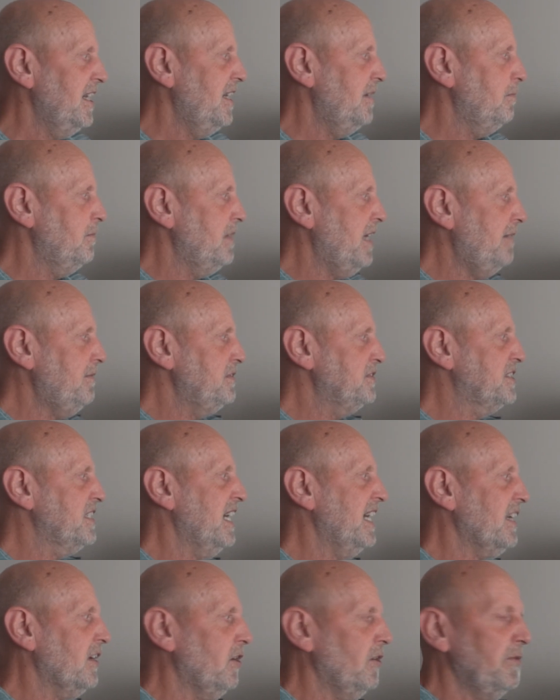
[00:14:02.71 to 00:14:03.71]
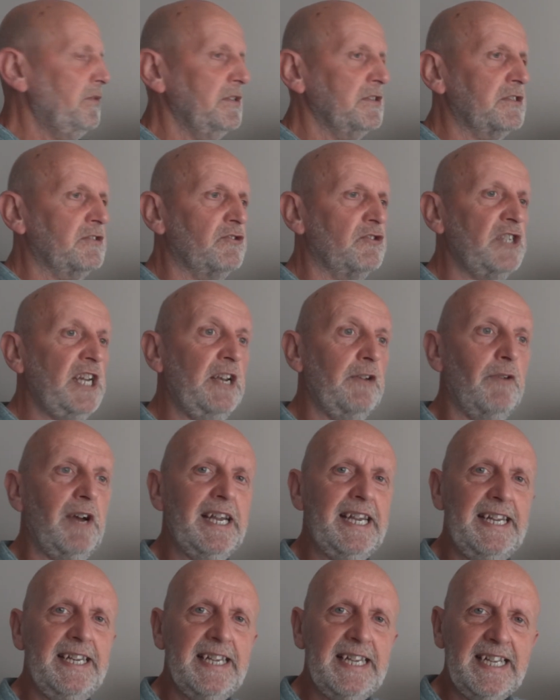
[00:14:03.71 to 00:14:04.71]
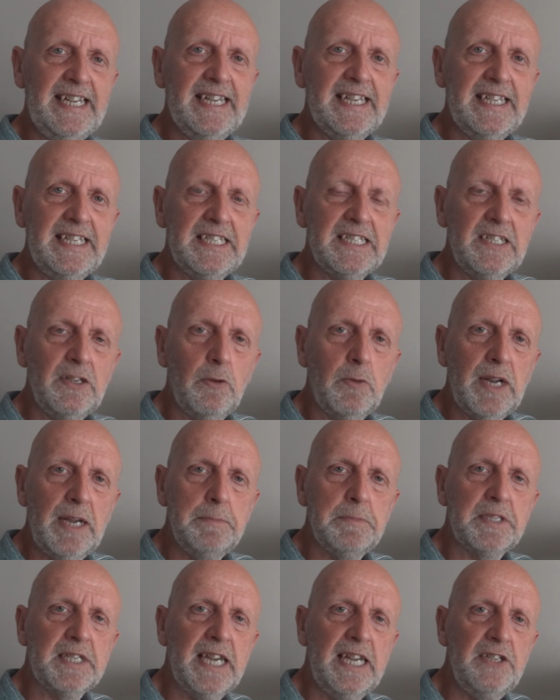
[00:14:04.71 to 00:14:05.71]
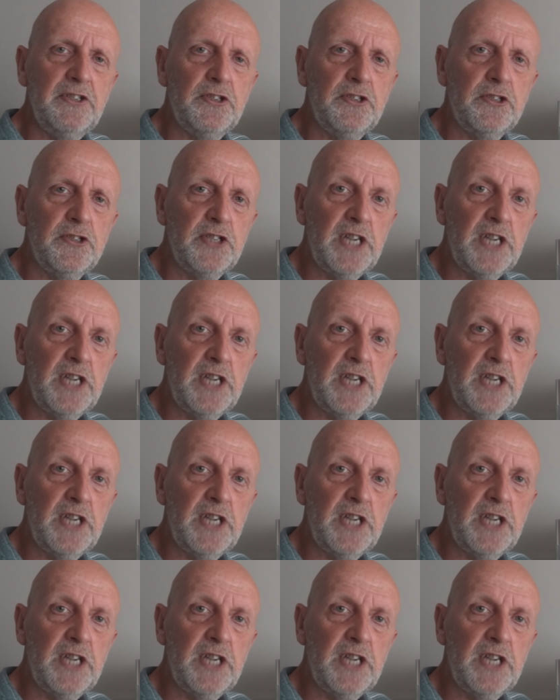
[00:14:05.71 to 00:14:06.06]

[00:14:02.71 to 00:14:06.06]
and having something on that's generating heat and these little lamps can